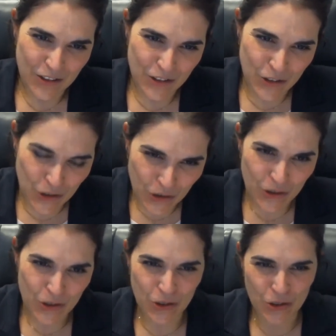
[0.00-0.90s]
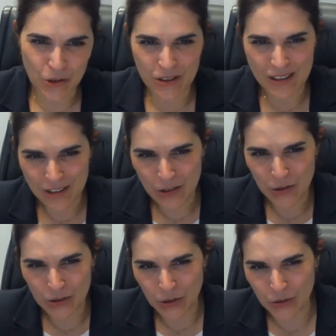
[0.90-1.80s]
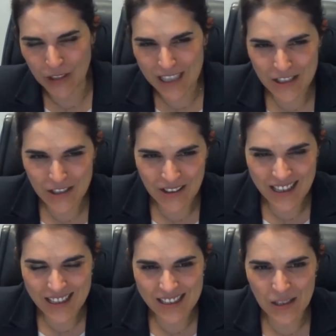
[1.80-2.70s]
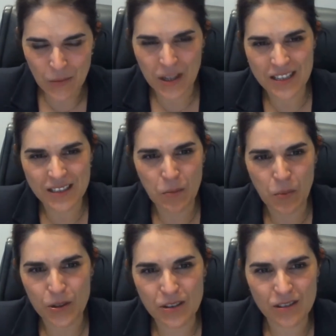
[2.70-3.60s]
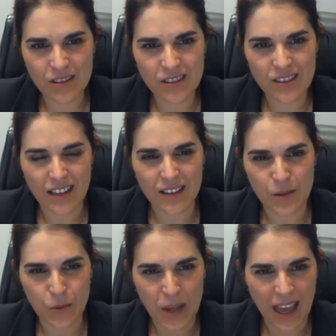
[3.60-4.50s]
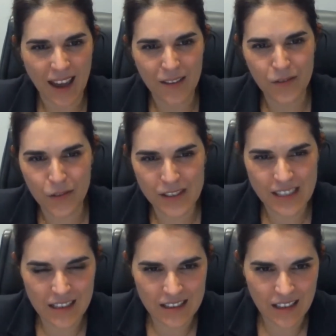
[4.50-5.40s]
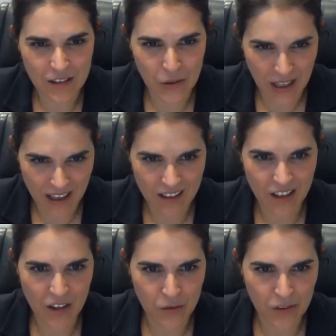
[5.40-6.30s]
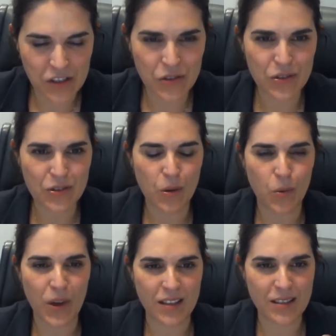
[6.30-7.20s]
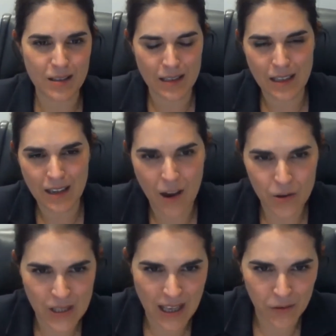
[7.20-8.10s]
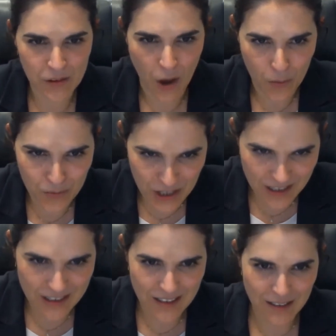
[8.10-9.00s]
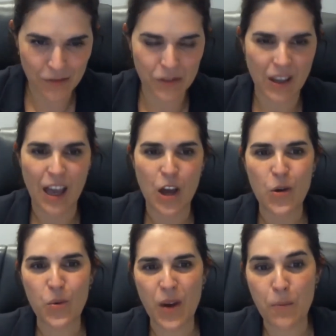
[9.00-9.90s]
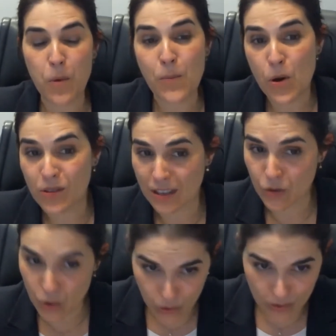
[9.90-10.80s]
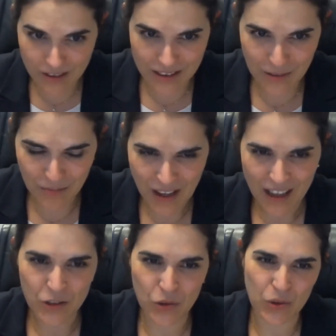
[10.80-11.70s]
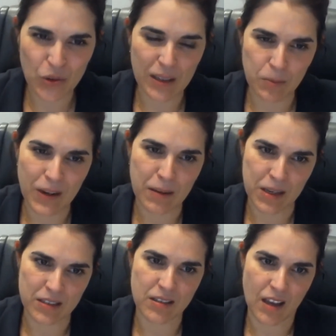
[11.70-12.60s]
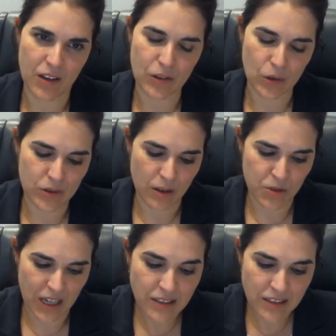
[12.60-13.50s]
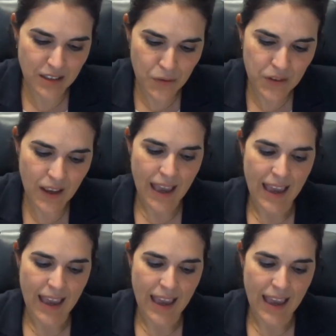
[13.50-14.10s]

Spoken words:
To finish on this, what is important, we have set together a vision, we are setting ourselves objectives, we are proposing tools to implement those objectives.